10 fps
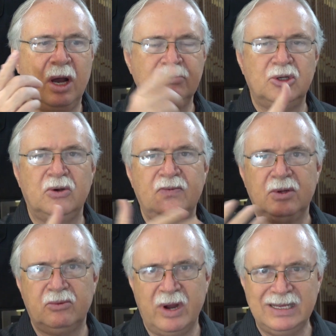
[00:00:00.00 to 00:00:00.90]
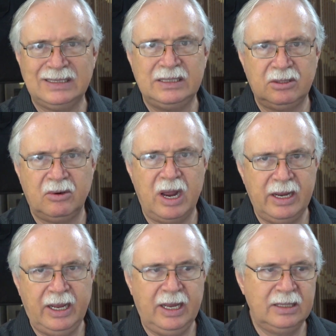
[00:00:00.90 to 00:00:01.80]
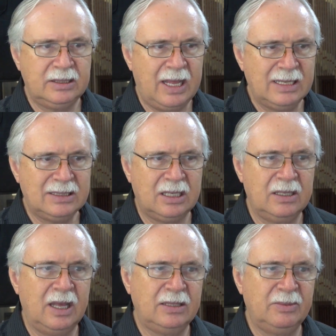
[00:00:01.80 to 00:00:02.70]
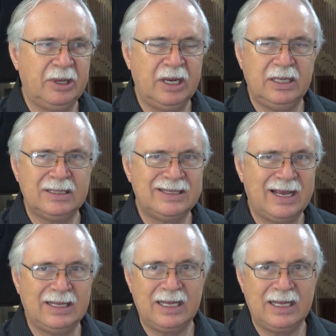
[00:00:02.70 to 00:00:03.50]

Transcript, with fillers: observe the rest in the right hand. That's at the beginning of the second,